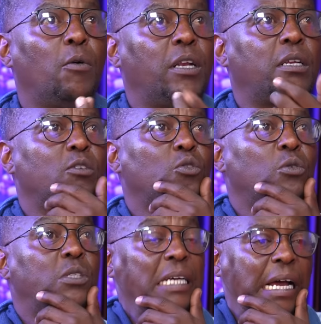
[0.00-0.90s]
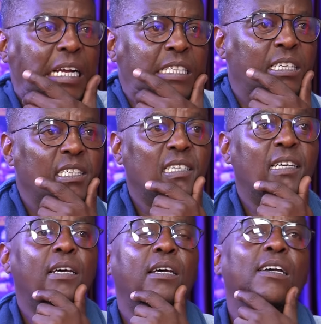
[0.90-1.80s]
I went and sold cigarettes.
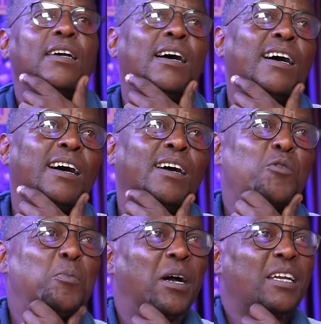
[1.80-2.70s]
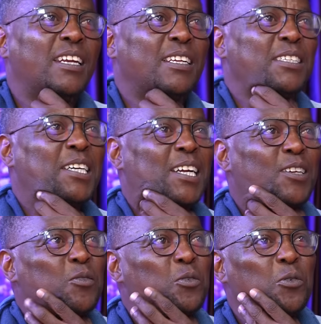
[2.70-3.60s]
we marketed
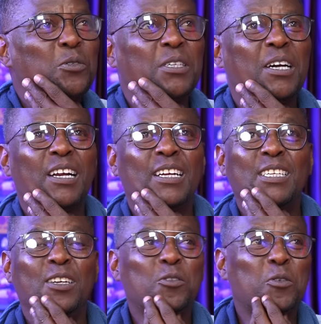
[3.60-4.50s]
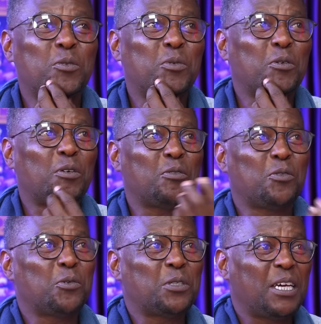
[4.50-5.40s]
cigarettes, we sold cigarettes, and it's always been one of
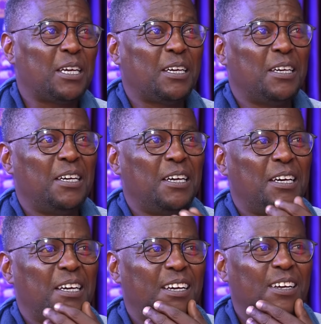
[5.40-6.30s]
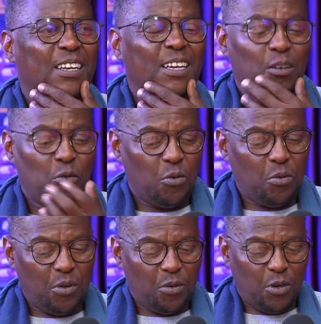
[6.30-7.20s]
those. Then I
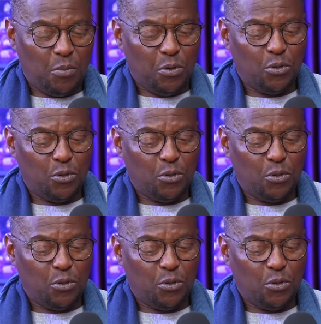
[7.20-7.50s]
went